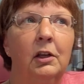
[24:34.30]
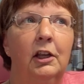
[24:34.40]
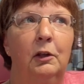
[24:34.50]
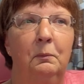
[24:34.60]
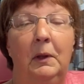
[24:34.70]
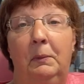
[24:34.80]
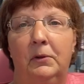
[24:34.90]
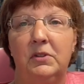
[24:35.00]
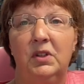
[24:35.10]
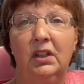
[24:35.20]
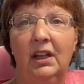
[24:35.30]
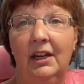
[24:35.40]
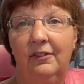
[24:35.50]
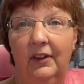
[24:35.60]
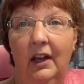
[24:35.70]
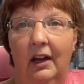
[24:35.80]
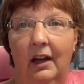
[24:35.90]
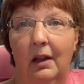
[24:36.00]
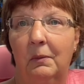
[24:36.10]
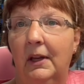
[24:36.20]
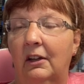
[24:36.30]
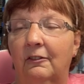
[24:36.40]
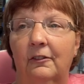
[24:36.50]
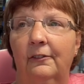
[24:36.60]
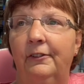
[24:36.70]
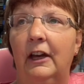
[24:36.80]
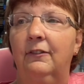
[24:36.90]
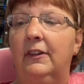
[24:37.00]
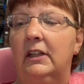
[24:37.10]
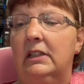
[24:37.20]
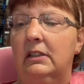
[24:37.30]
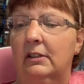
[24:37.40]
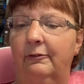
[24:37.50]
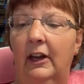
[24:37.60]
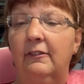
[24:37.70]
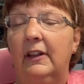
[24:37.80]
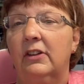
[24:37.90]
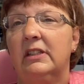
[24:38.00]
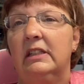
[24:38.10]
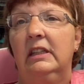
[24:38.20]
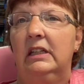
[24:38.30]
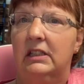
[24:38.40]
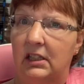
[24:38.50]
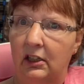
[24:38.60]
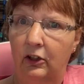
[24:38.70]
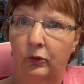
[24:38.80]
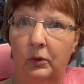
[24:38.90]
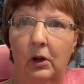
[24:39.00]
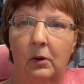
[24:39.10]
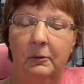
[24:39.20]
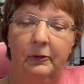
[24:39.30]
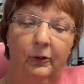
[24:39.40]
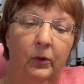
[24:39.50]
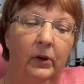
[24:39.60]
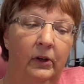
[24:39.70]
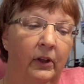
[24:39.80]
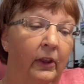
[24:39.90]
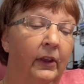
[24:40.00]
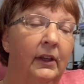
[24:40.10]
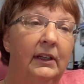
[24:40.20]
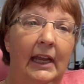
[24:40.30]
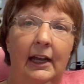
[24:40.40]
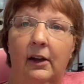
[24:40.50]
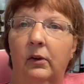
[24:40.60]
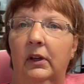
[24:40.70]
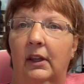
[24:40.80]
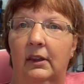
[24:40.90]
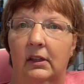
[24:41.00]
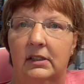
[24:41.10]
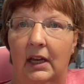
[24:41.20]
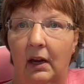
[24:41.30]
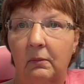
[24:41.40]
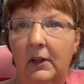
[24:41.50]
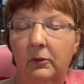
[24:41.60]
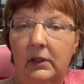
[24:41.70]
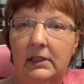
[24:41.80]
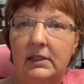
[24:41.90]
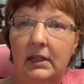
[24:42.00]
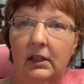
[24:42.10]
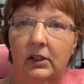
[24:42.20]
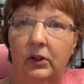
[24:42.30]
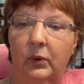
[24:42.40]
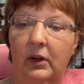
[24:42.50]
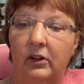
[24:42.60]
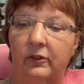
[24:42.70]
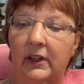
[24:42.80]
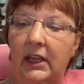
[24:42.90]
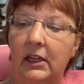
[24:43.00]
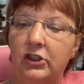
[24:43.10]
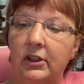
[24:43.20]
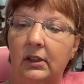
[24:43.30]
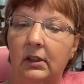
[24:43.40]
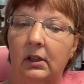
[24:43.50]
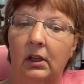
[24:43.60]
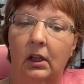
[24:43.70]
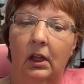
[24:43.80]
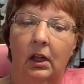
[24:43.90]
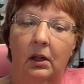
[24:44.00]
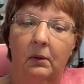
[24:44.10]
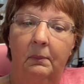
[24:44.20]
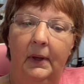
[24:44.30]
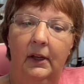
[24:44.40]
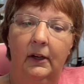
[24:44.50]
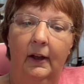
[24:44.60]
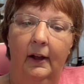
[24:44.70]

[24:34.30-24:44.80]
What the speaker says: In my personal life, yeah, I mean, 5,000 things could go wrong before now and the time that we decide to go on our vacation. But